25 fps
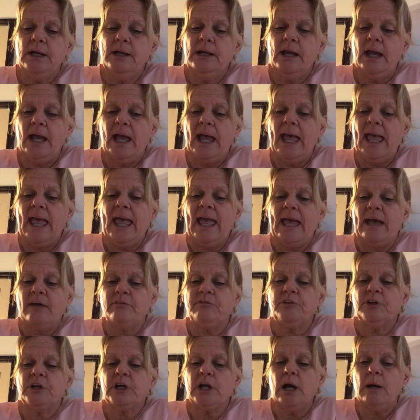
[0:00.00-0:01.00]
a
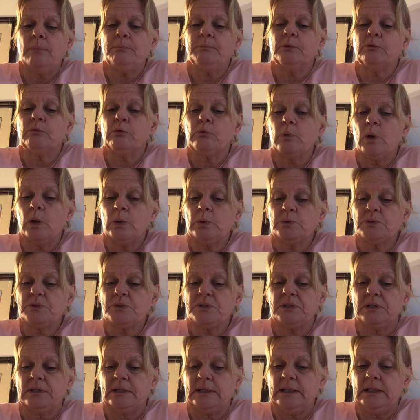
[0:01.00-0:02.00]
half a cup of rose
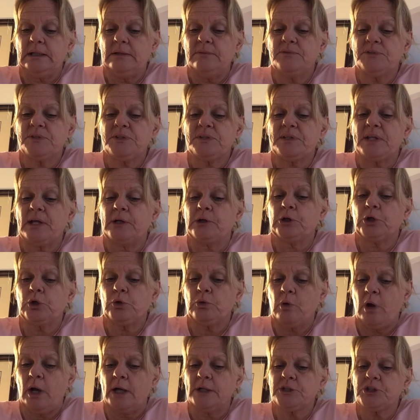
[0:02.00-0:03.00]
leaves that are
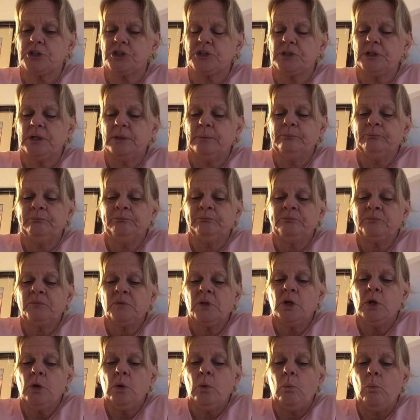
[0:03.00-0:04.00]
crushed,
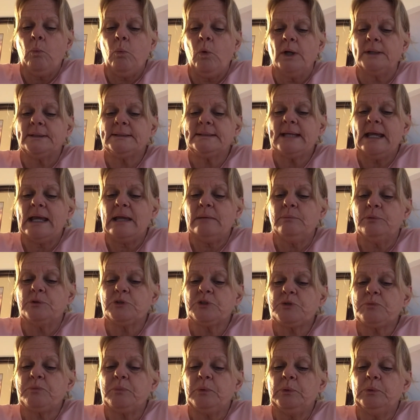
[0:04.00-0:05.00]
1
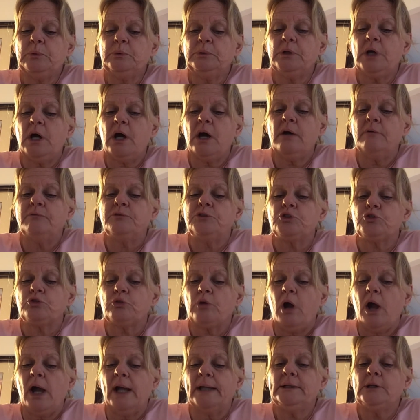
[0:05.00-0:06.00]
tablespoon of
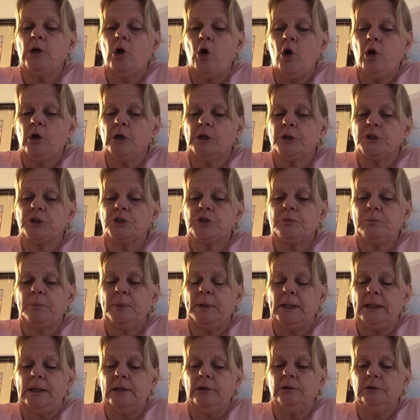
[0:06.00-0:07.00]
dried orange
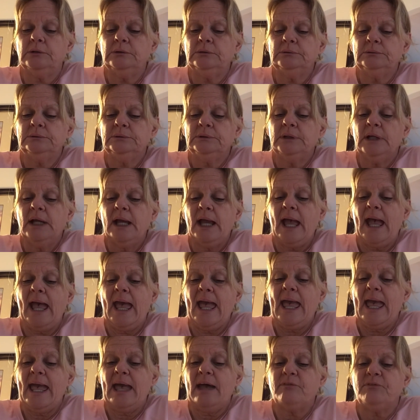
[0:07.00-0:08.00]
peel, a
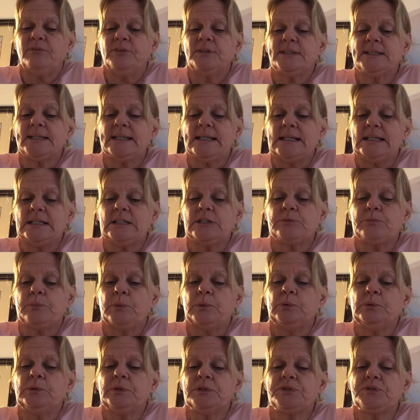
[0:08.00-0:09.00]
half a
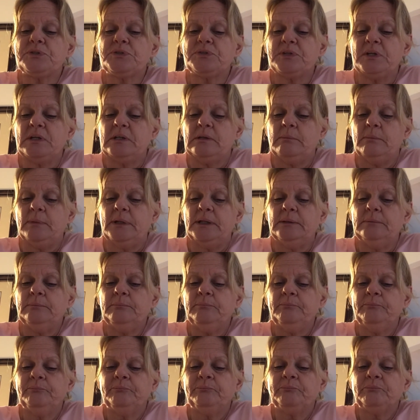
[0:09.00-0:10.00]
teaspoon of cinnamon,
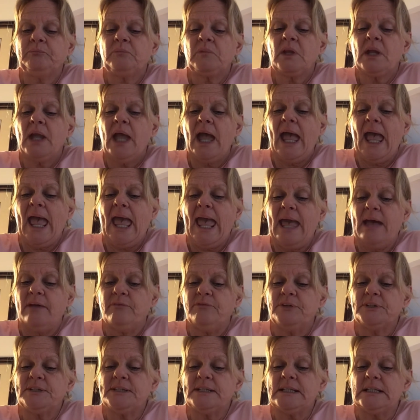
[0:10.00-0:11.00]
a half
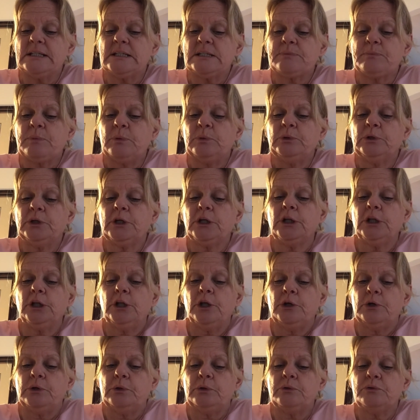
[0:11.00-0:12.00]
a teaspoon of
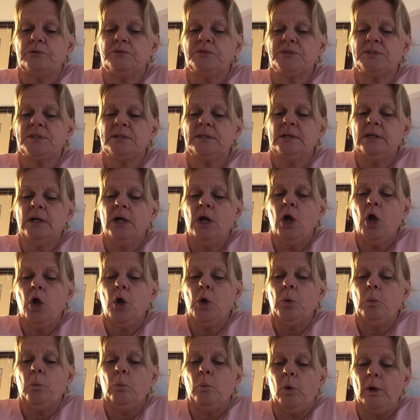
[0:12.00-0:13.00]
cloves,
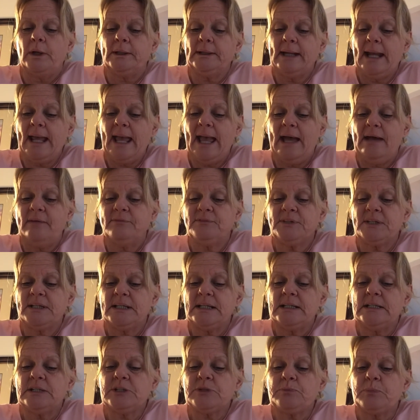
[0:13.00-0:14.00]
1.5
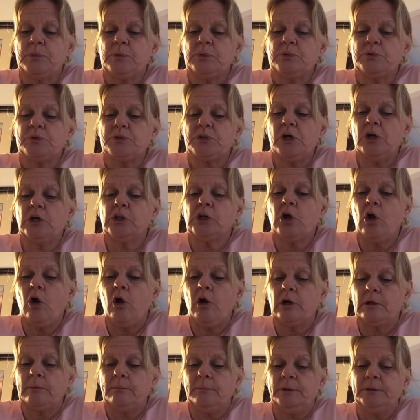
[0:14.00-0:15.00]
teaspoons of
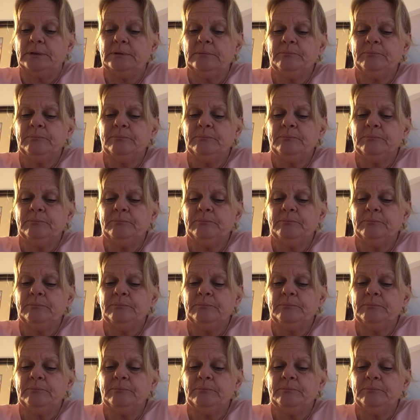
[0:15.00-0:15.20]
cardamom,